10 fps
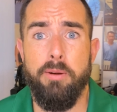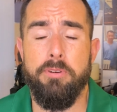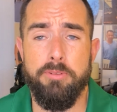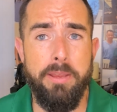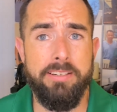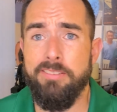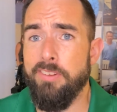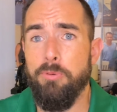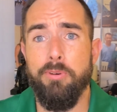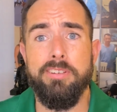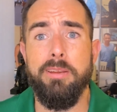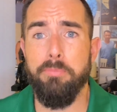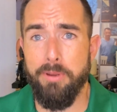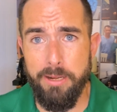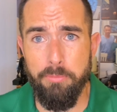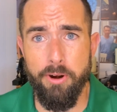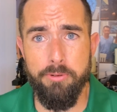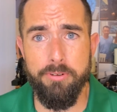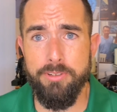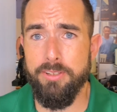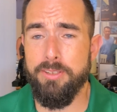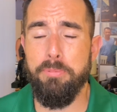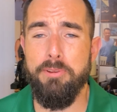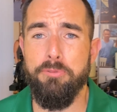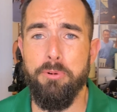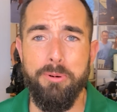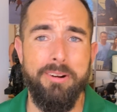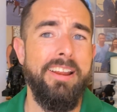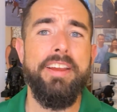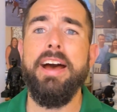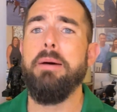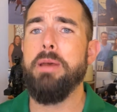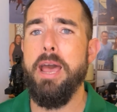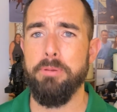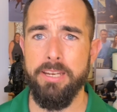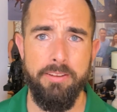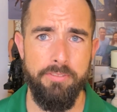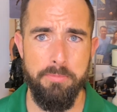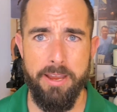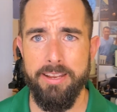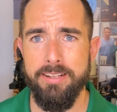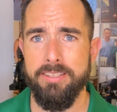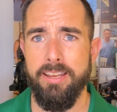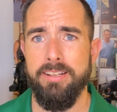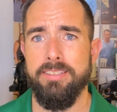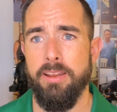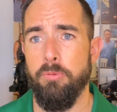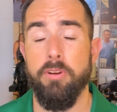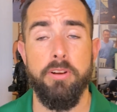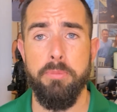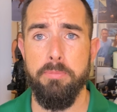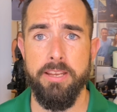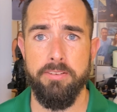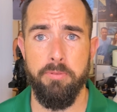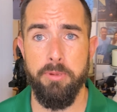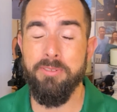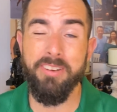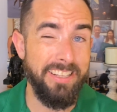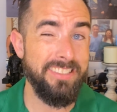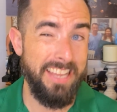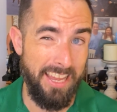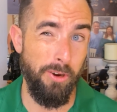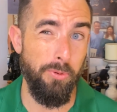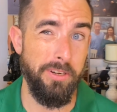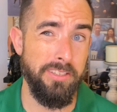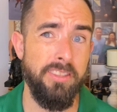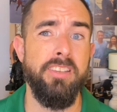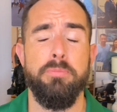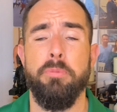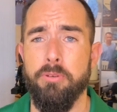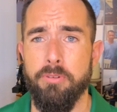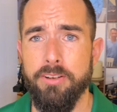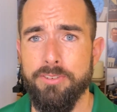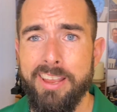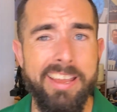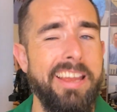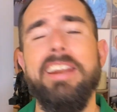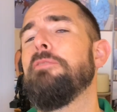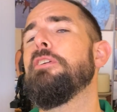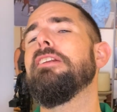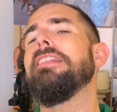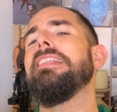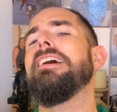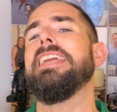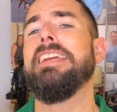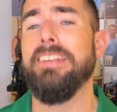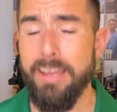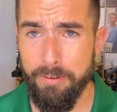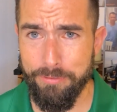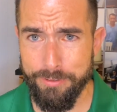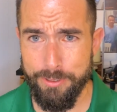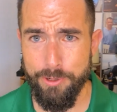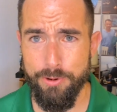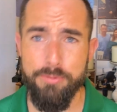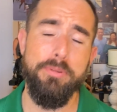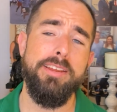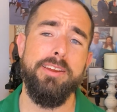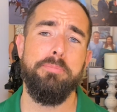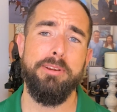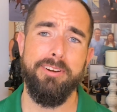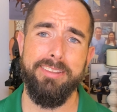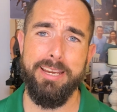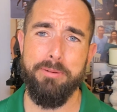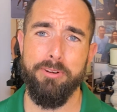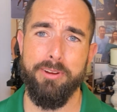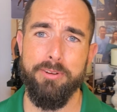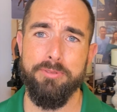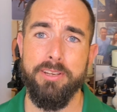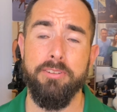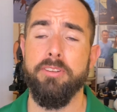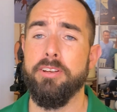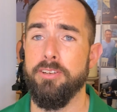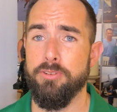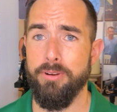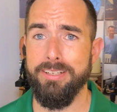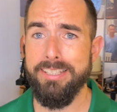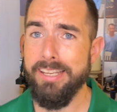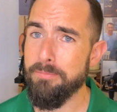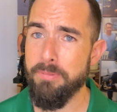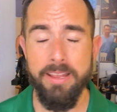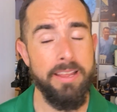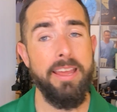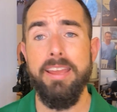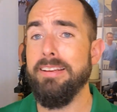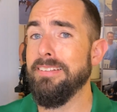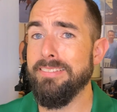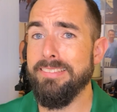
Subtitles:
a perspective, I worked at many brokerages before. I'm happy to give you my insights on what could be best from you. It's not always this brokerage. And if you're lucky enough to be up here on the Emerald Coast and you're looking to join the team, hey,